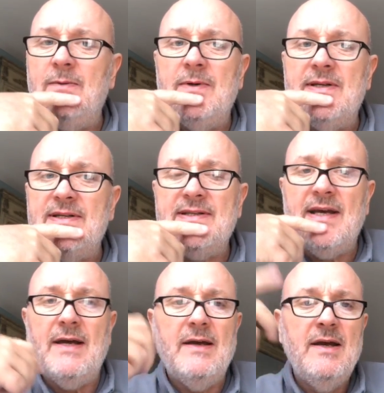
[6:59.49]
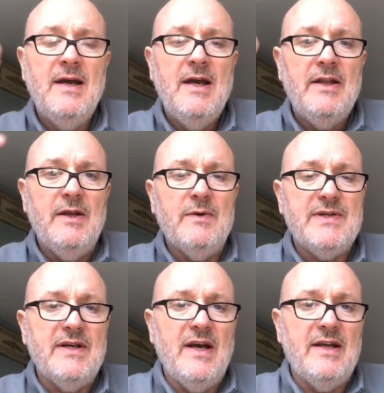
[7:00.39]
was there was
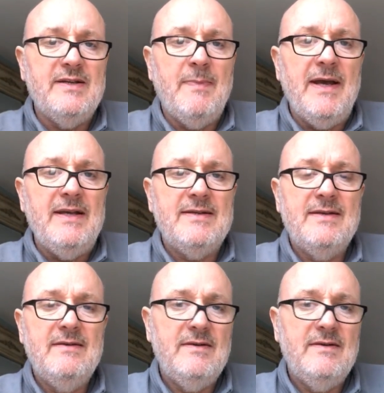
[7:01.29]
a debate.